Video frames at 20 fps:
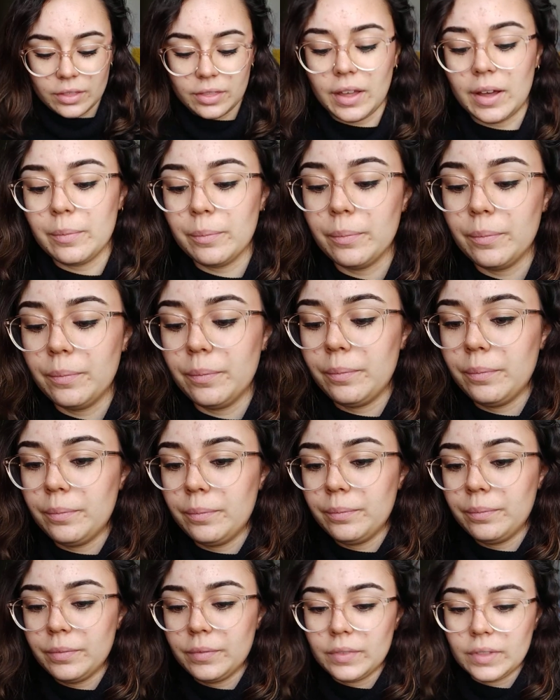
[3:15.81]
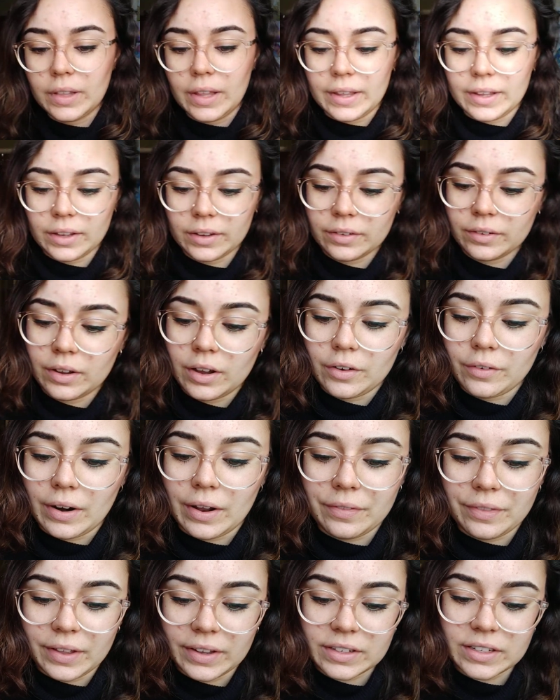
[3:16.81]
that, like
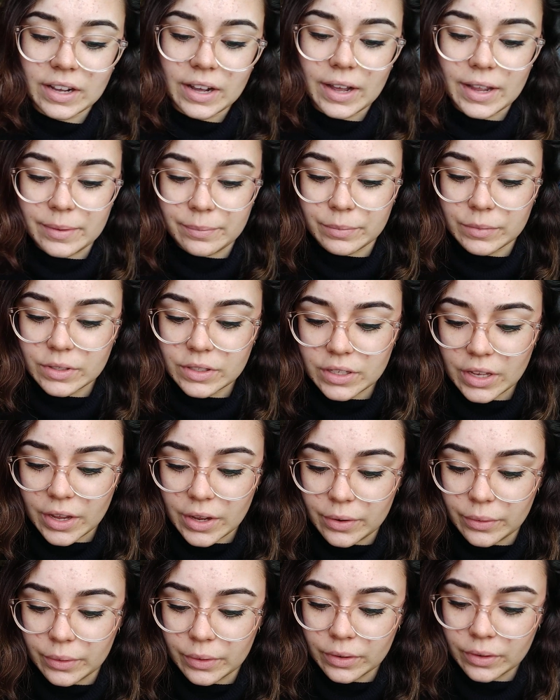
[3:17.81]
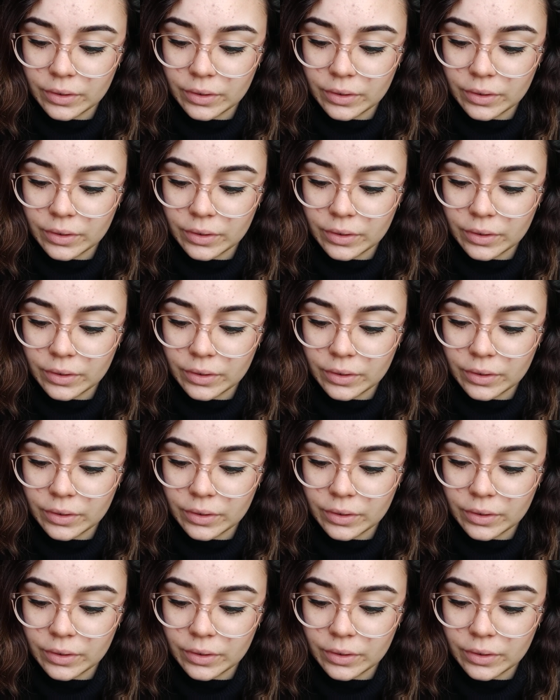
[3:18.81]
around that time. So